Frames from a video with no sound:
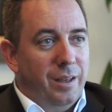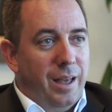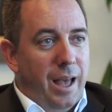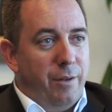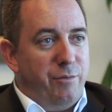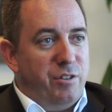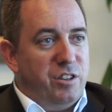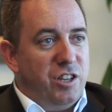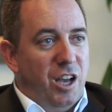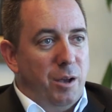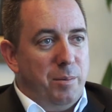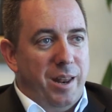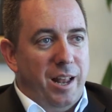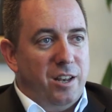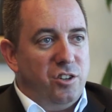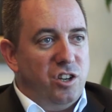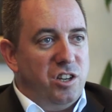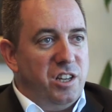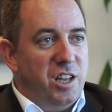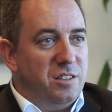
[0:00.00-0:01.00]
Every time an
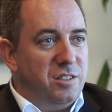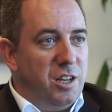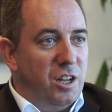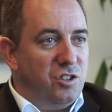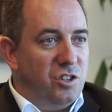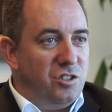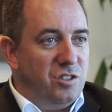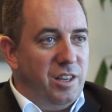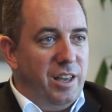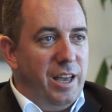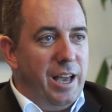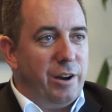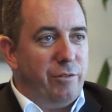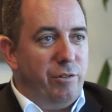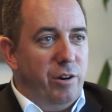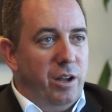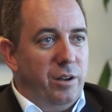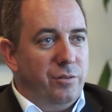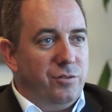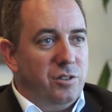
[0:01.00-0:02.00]
engineer touches the
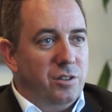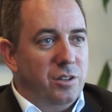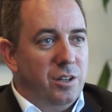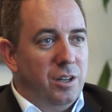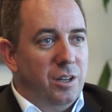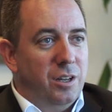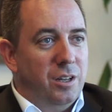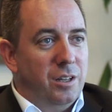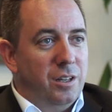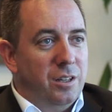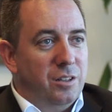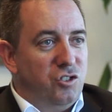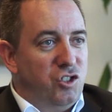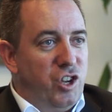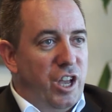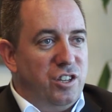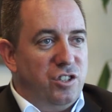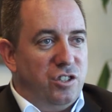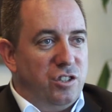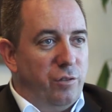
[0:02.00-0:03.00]
aircraft,
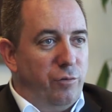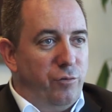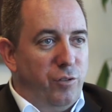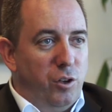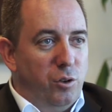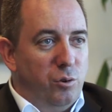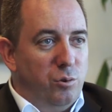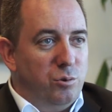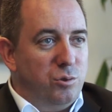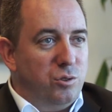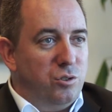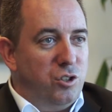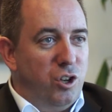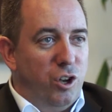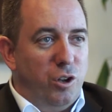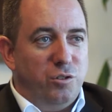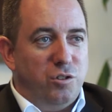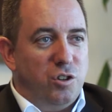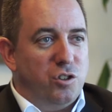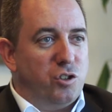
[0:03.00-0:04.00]
changes a fuse,
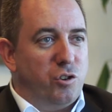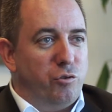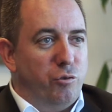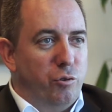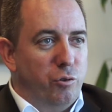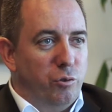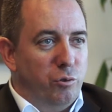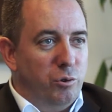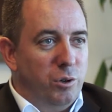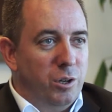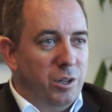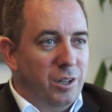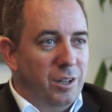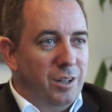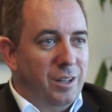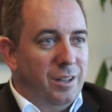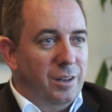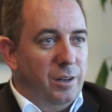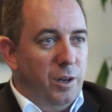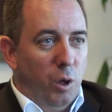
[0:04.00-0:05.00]
turns a screw,
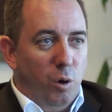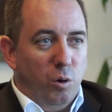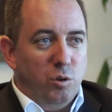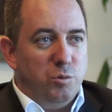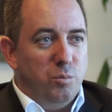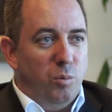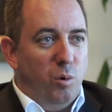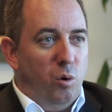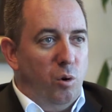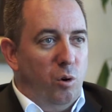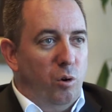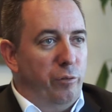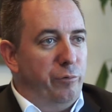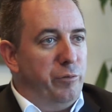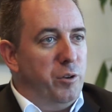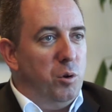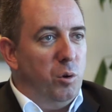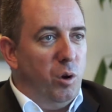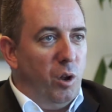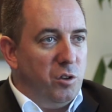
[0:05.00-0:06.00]
loads more
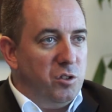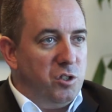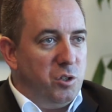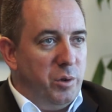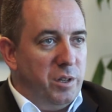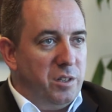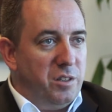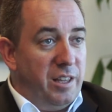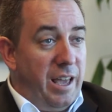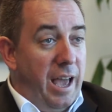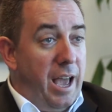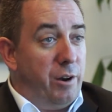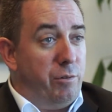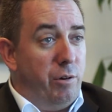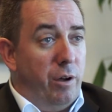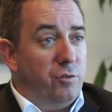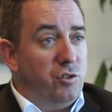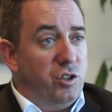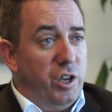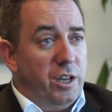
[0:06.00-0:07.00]
fuel onto it, the
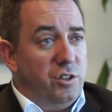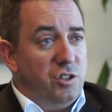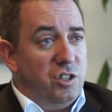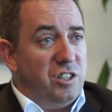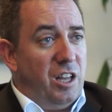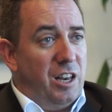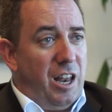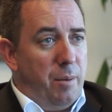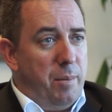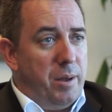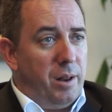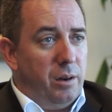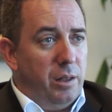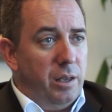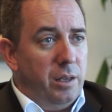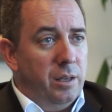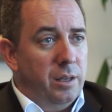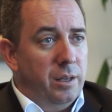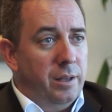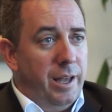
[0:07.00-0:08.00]
aircraft changes
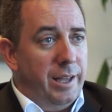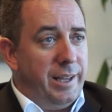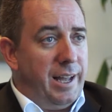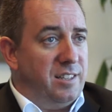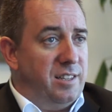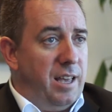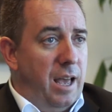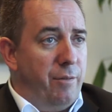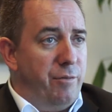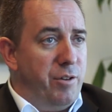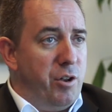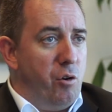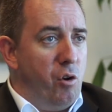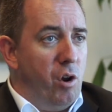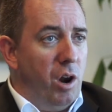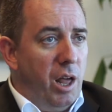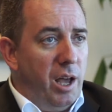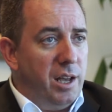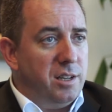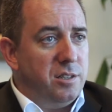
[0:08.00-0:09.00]
dynamically. It gets heavier
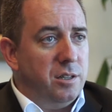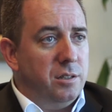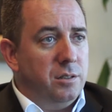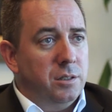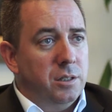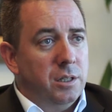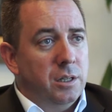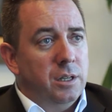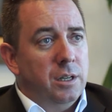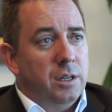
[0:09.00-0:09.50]
or lighter.